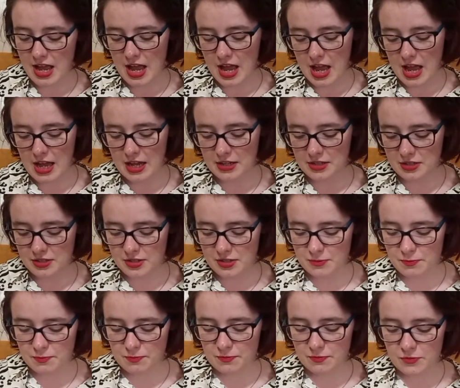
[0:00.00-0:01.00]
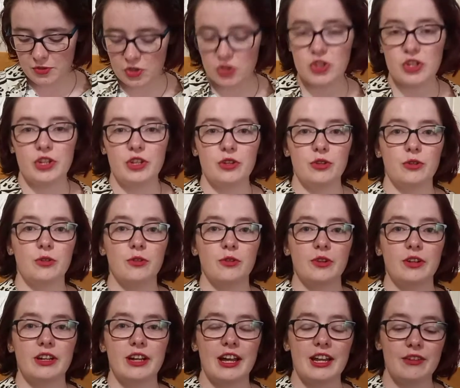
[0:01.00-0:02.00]
And she,
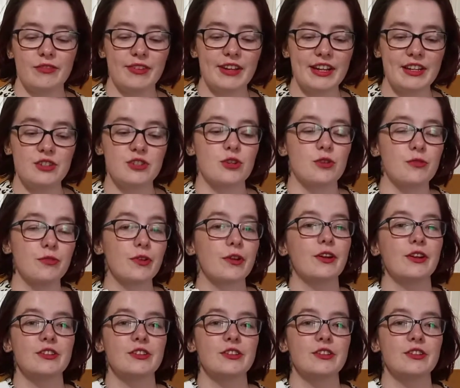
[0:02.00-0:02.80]
kind of leans over.